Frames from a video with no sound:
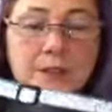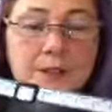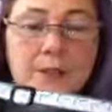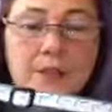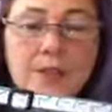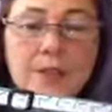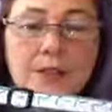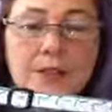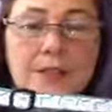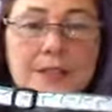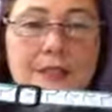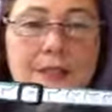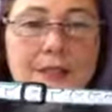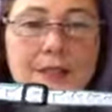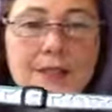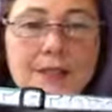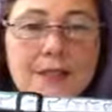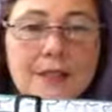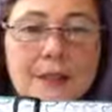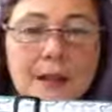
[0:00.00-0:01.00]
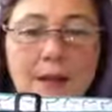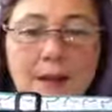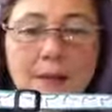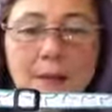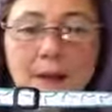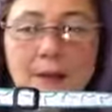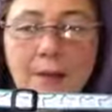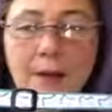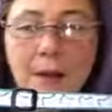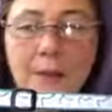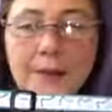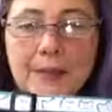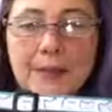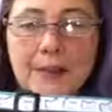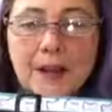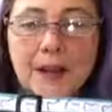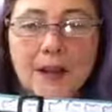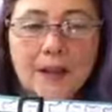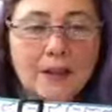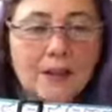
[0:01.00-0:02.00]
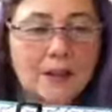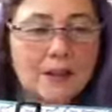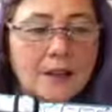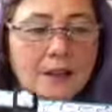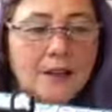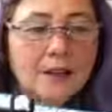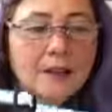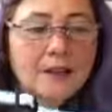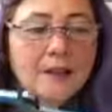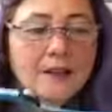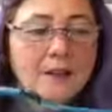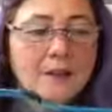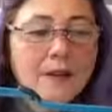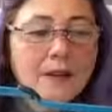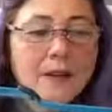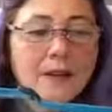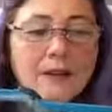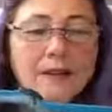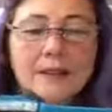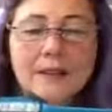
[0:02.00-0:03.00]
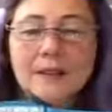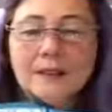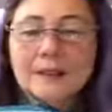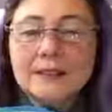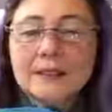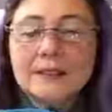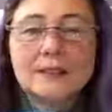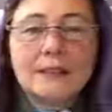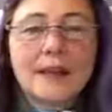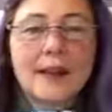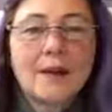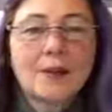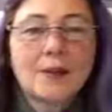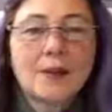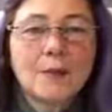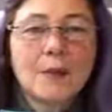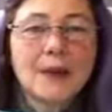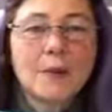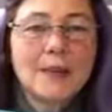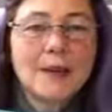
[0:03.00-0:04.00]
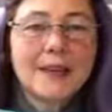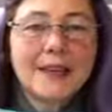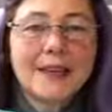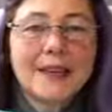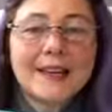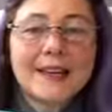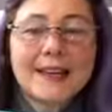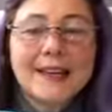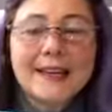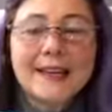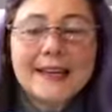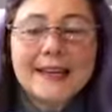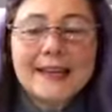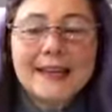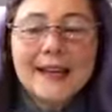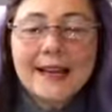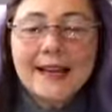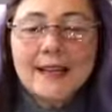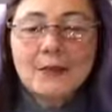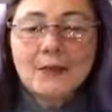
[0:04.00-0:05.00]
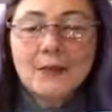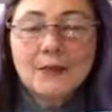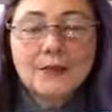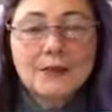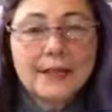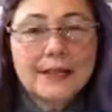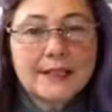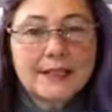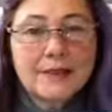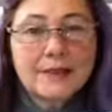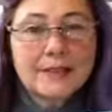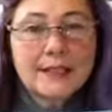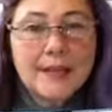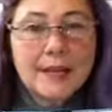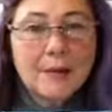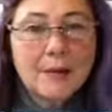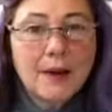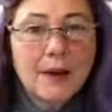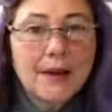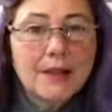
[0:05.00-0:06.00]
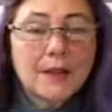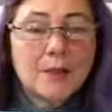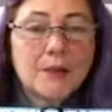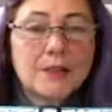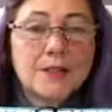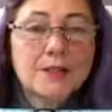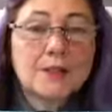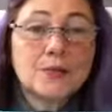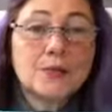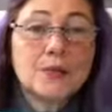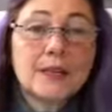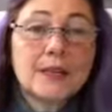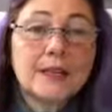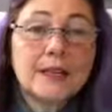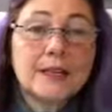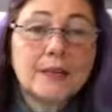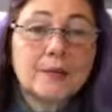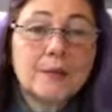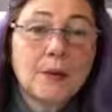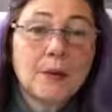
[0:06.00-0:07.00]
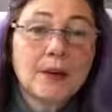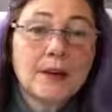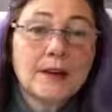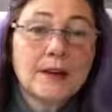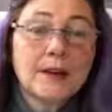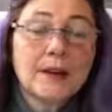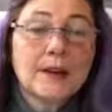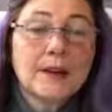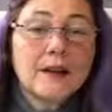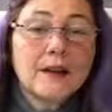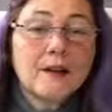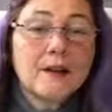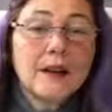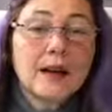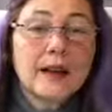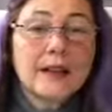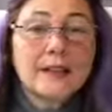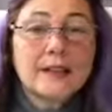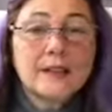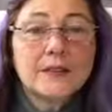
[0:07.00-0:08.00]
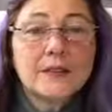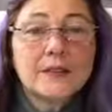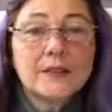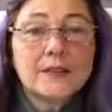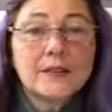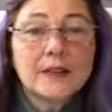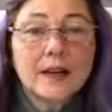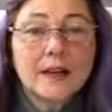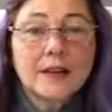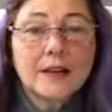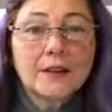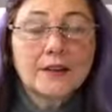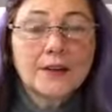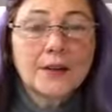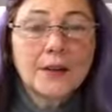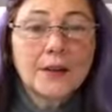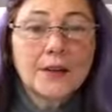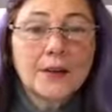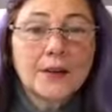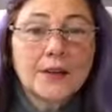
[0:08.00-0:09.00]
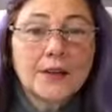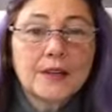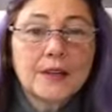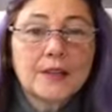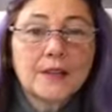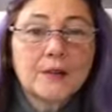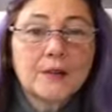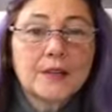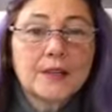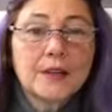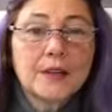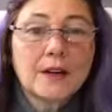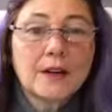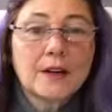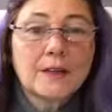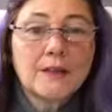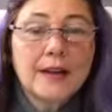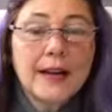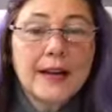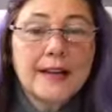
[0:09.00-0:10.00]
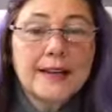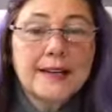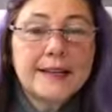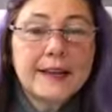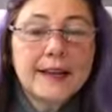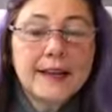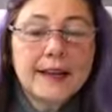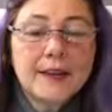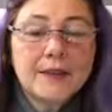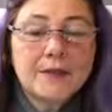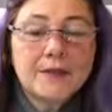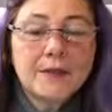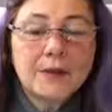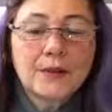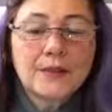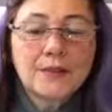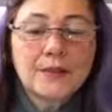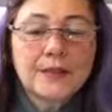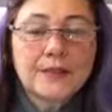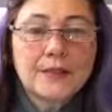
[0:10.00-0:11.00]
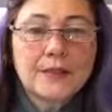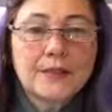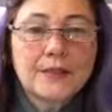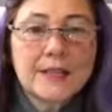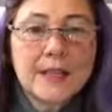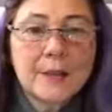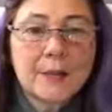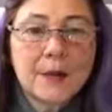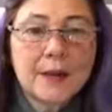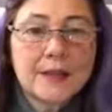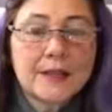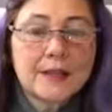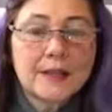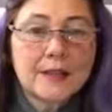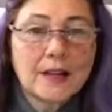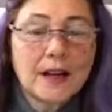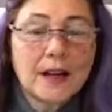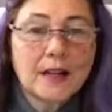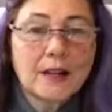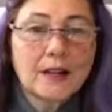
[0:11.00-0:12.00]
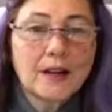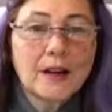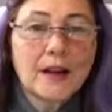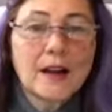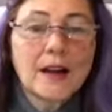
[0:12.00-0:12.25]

was Tristan's puppy collar. Well, it's after puppy. It has reflective tape on it, which is really important. Where I live, it's dark at 4:30 in the winter. If I didn't have reflective tape on his collar,